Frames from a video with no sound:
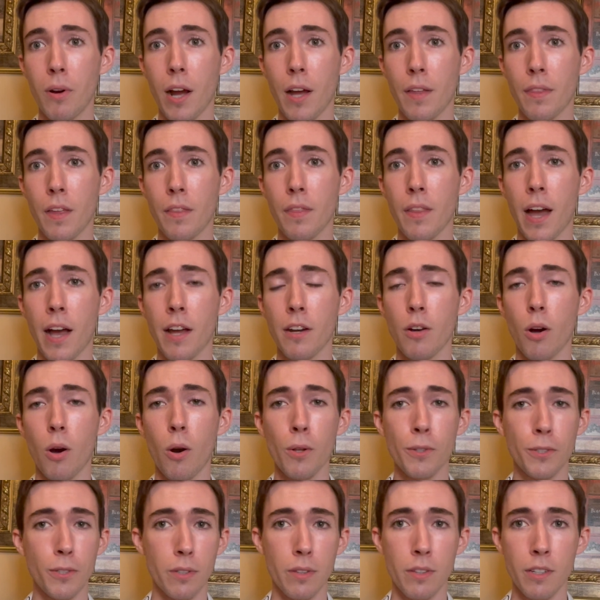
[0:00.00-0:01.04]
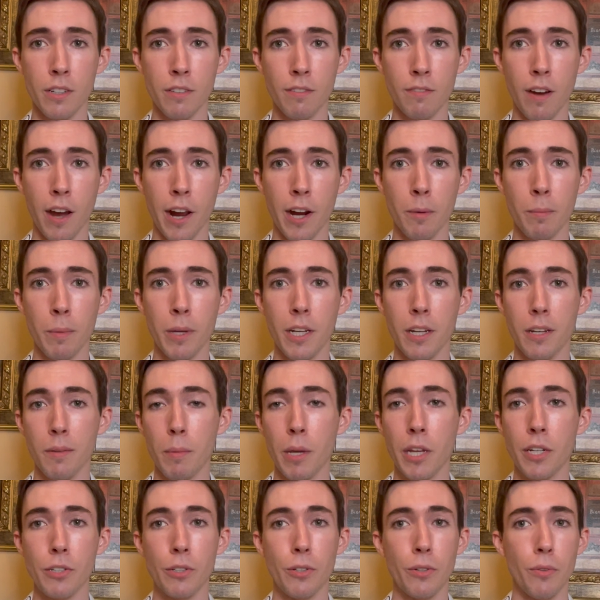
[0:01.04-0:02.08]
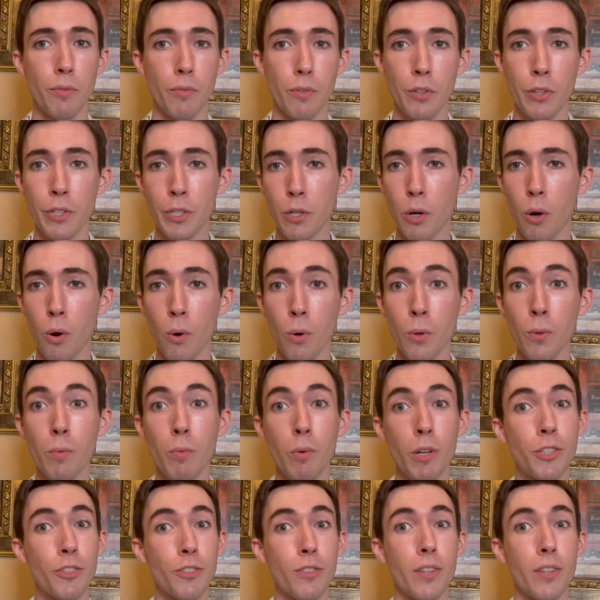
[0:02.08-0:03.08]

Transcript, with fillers: and then that altered the environment and made Earth really cold, which